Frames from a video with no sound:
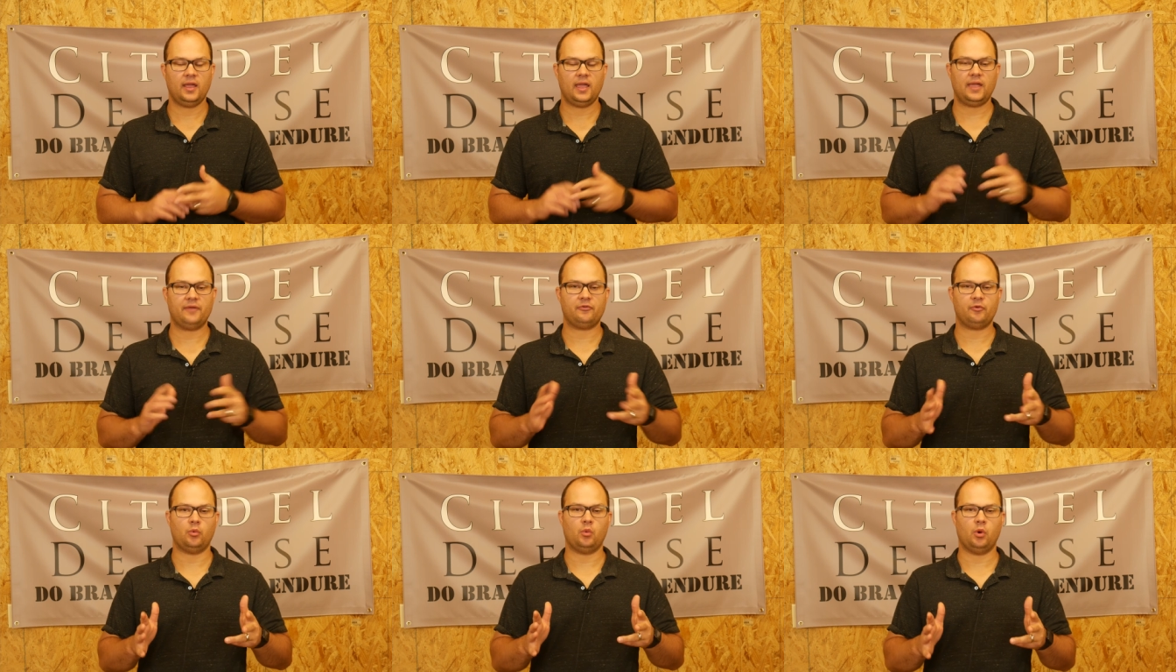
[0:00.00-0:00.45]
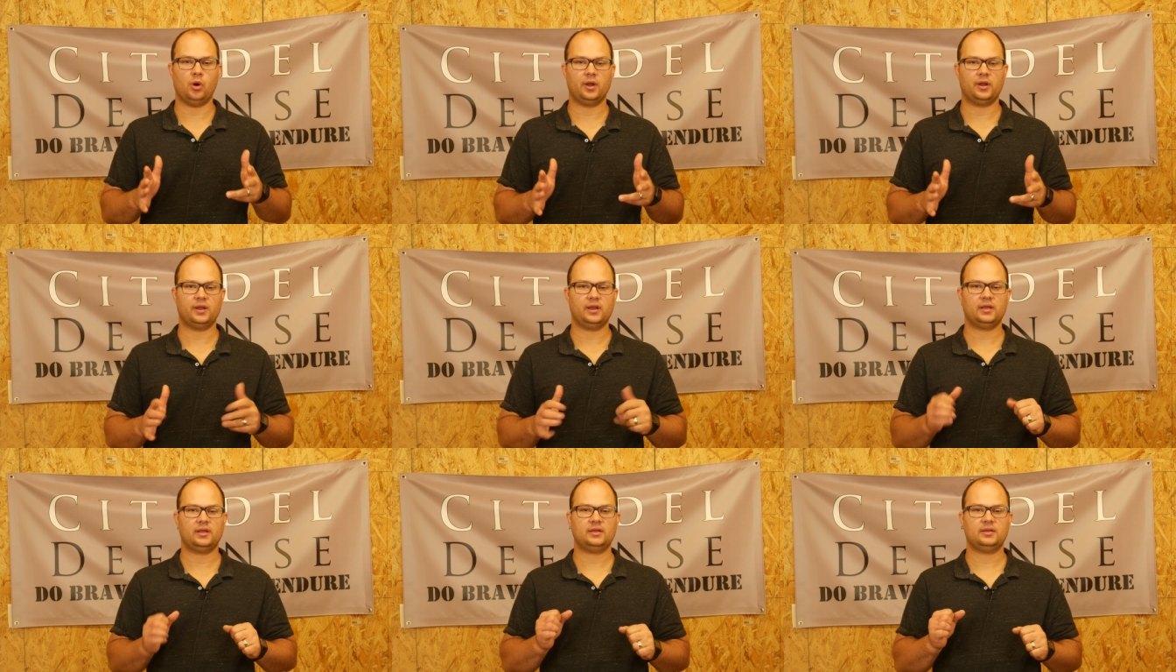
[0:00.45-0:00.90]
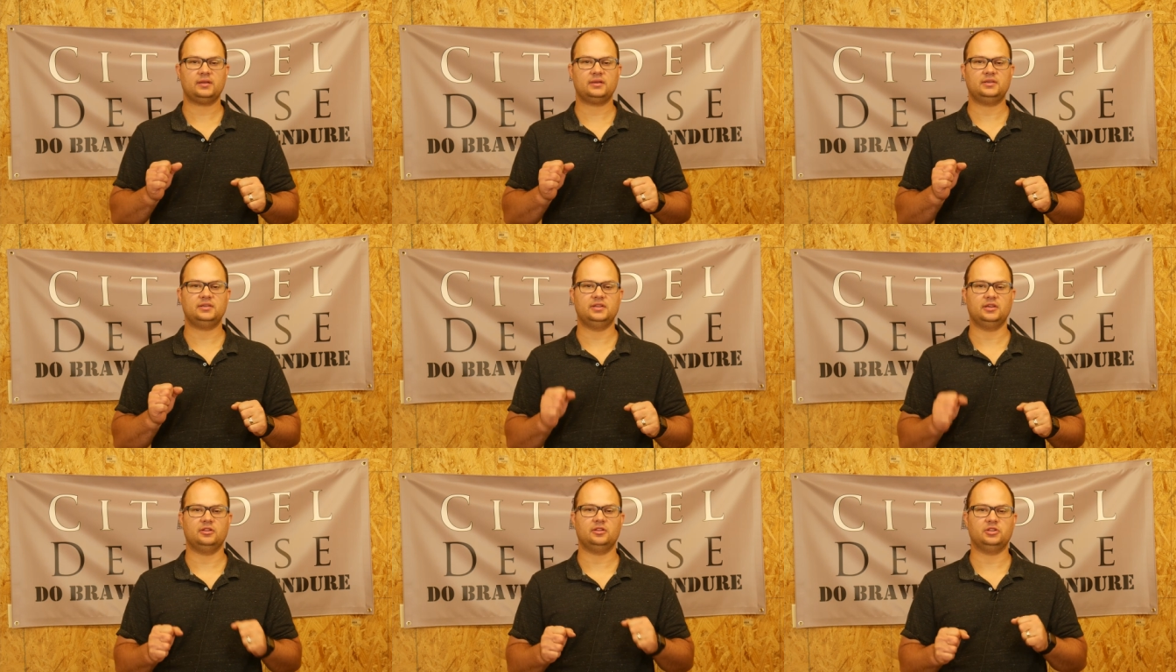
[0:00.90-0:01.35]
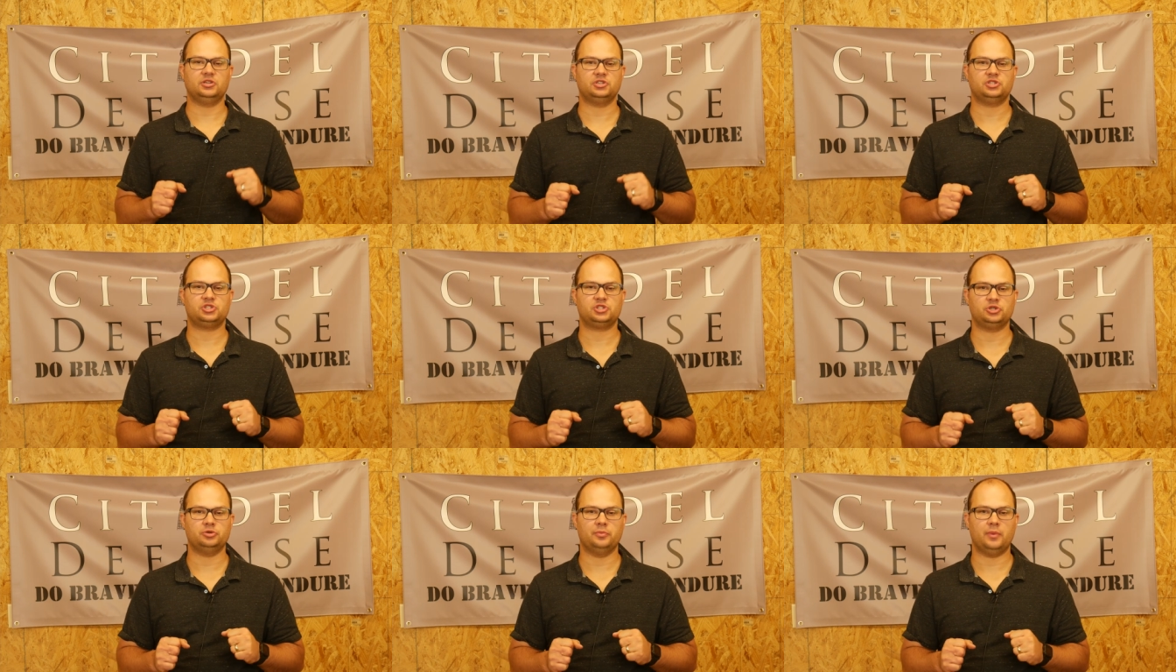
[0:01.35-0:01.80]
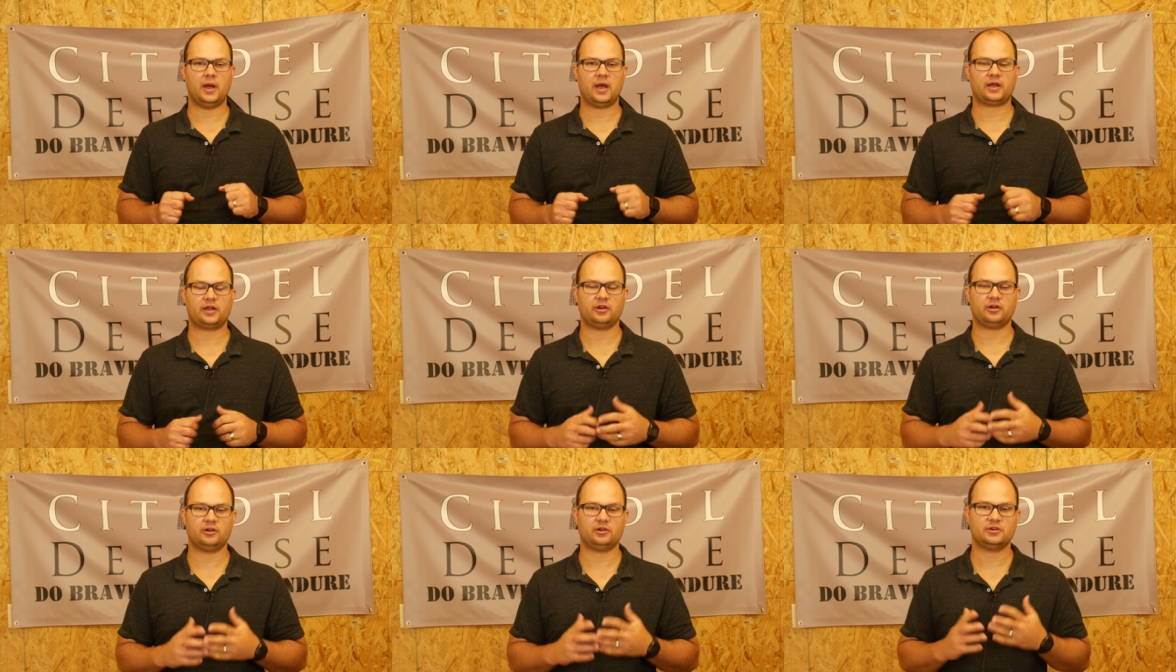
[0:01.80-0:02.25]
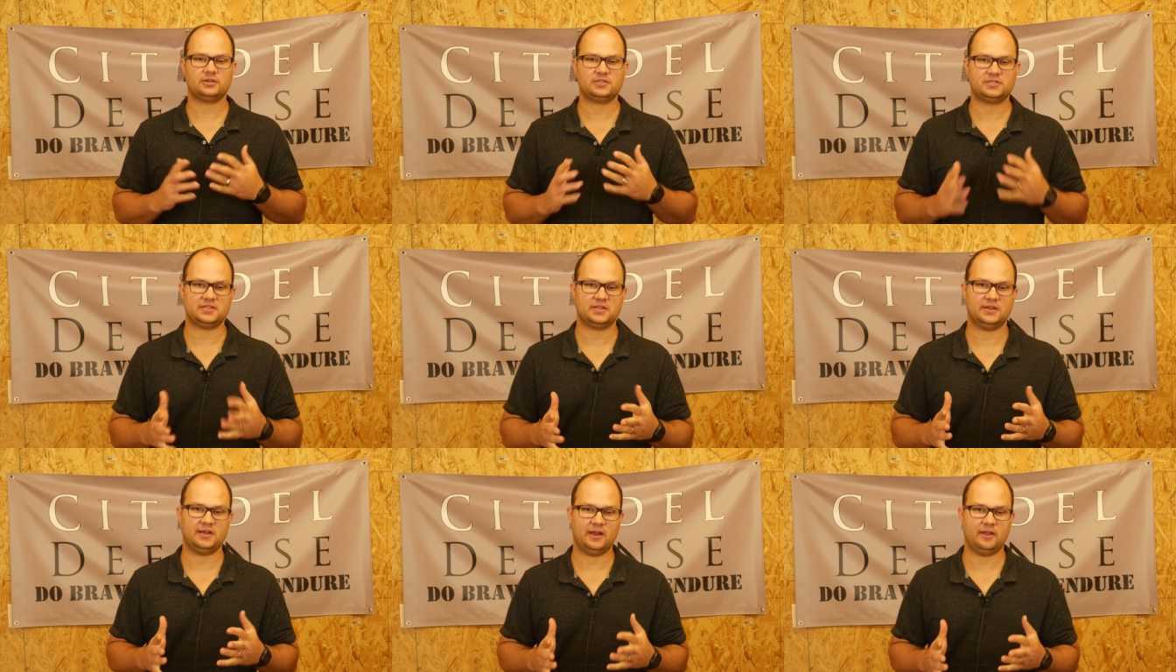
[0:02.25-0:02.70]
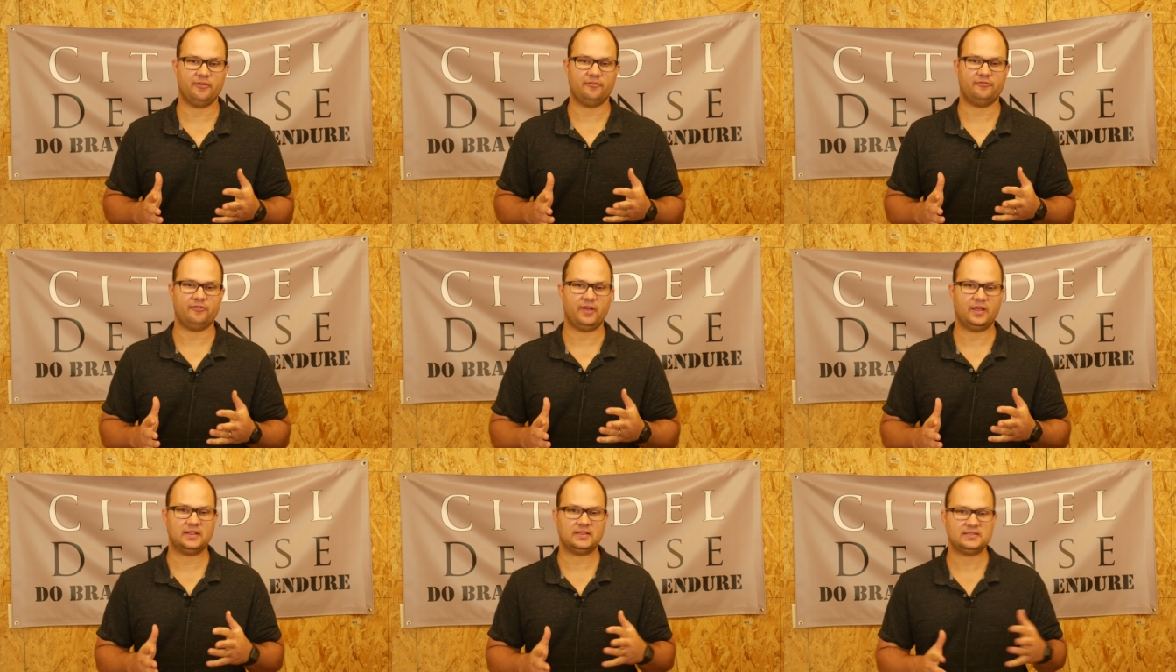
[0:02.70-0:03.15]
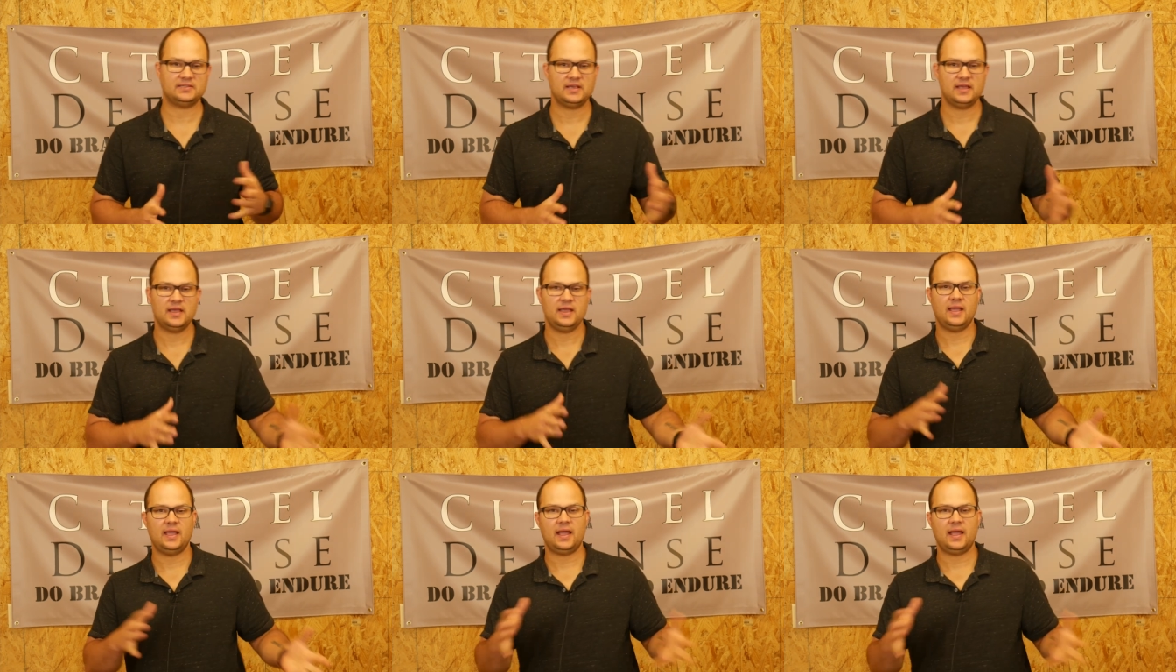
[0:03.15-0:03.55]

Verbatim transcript: Hey everyone, Dylan Schumacher, Citadel Defense,